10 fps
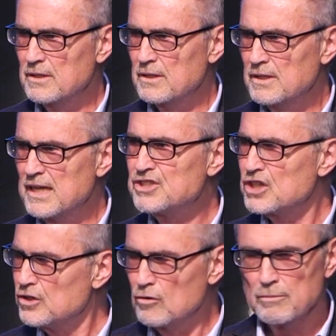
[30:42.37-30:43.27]
And she
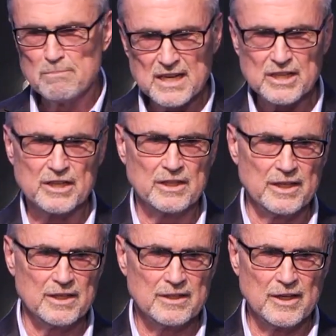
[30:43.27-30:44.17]
knew
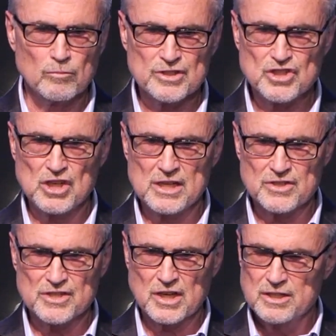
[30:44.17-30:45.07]
immediately it was
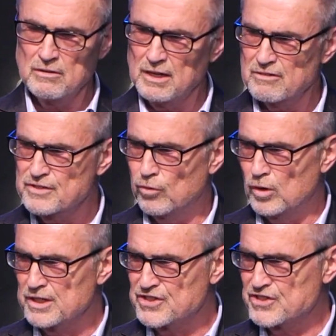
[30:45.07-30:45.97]
Jesus. Can you hear his
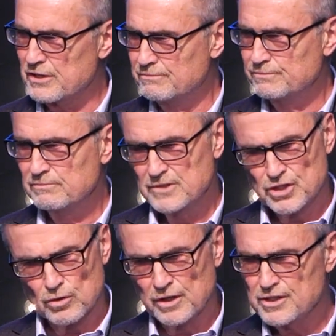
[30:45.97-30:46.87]
voice?
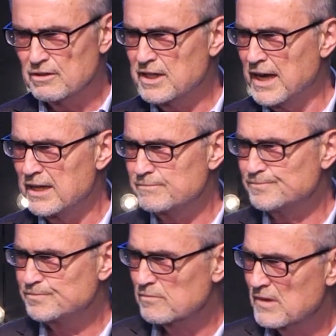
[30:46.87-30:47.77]
Surely you can.
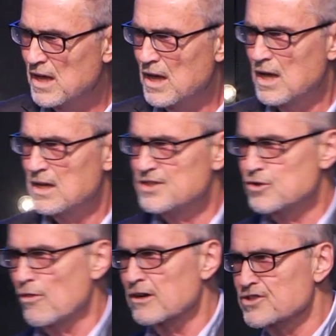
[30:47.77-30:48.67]
And so
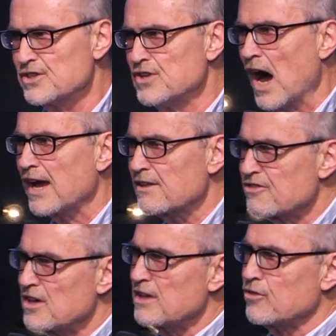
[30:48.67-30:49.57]
there's the dying
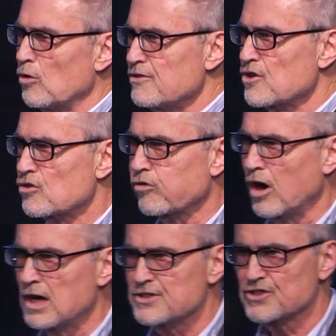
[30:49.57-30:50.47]
thief over the
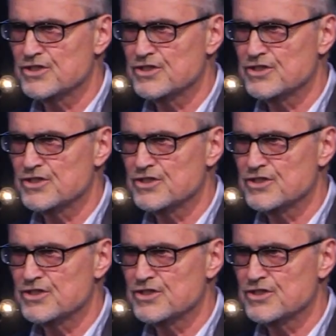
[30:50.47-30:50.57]
cross.